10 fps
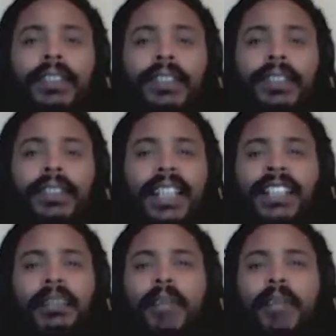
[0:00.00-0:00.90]
That is the
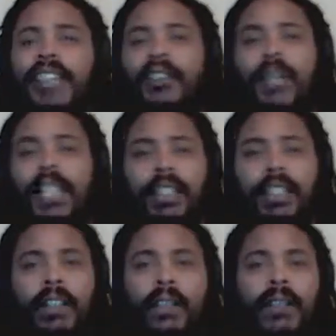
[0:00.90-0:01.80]
best way to
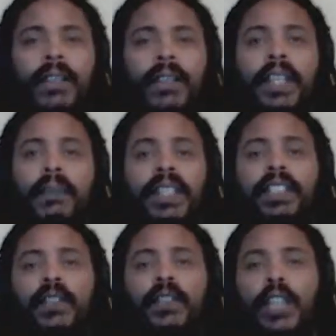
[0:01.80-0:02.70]
go. Because if you
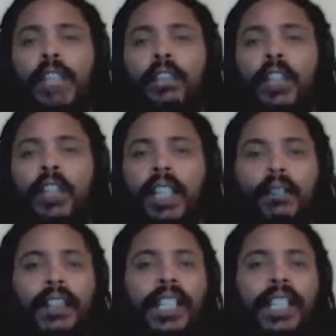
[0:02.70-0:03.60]
keep looking for the
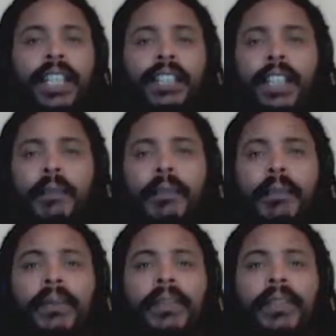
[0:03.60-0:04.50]
next step,
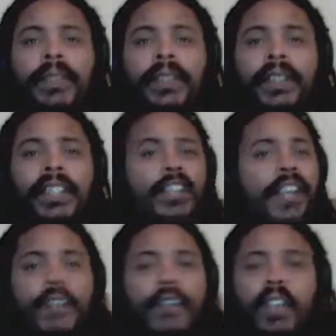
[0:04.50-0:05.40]
you're never
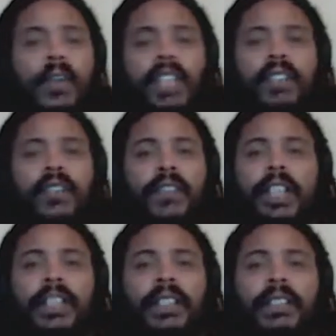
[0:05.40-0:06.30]
going to find it.
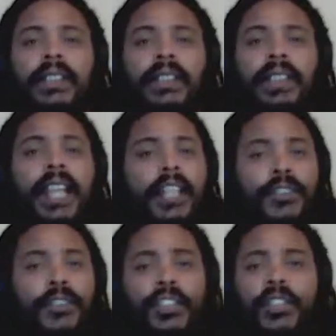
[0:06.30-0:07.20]
And you're just
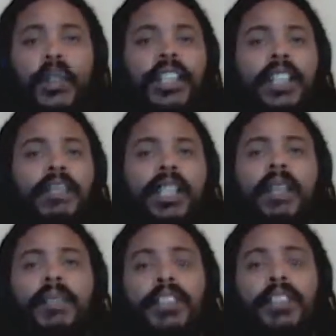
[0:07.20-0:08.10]
going to become
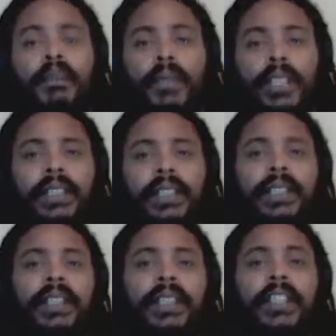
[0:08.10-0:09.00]
disappointed.
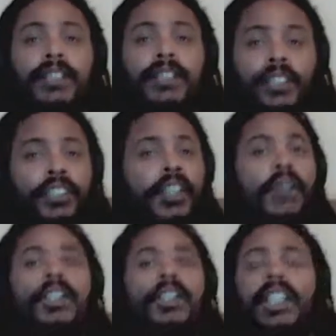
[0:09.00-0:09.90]
So just go to
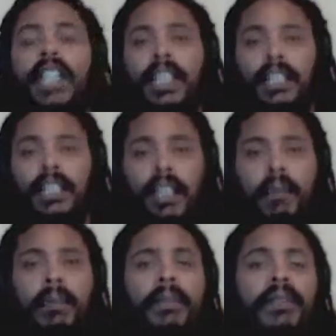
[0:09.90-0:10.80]
the next step
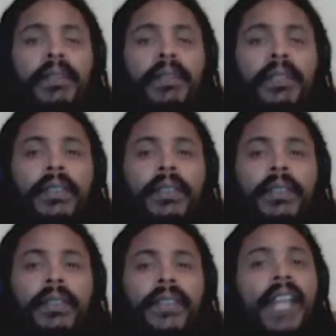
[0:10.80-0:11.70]

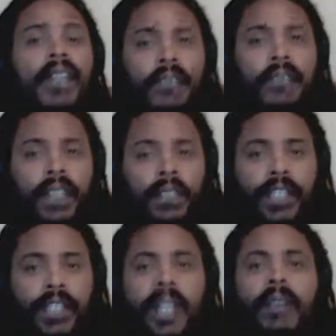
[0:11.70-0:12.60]
and then figure it out.